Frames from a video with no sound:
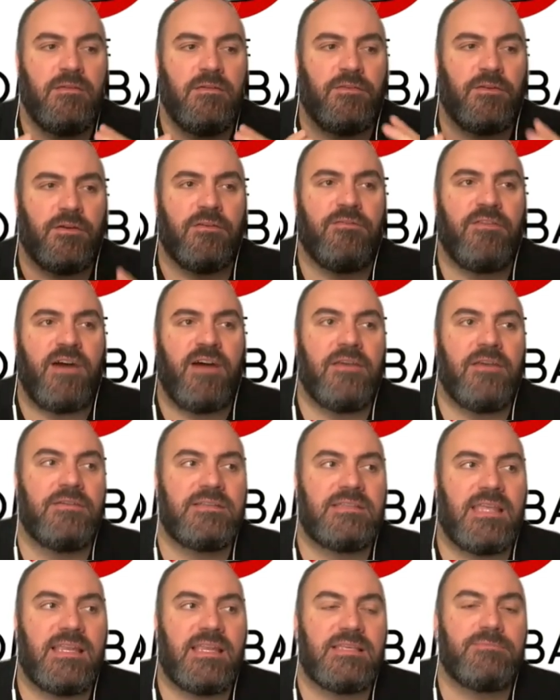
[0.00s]
For a
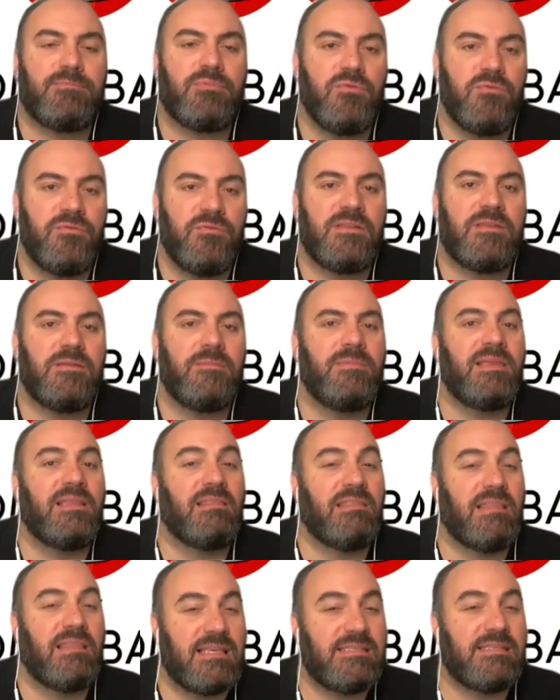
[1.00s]
virus that has proven to be
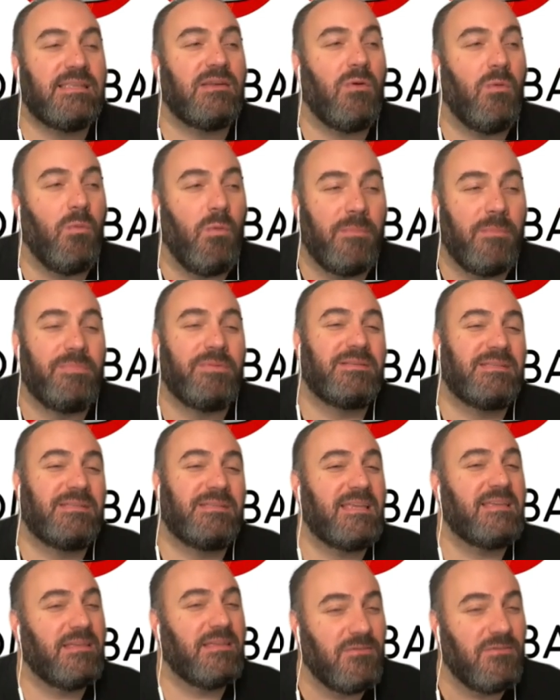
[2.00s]
less than a
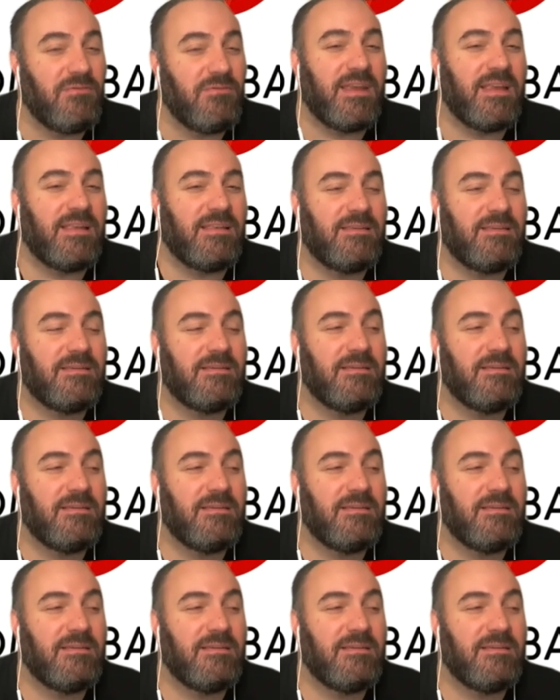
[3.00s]
1% kill rate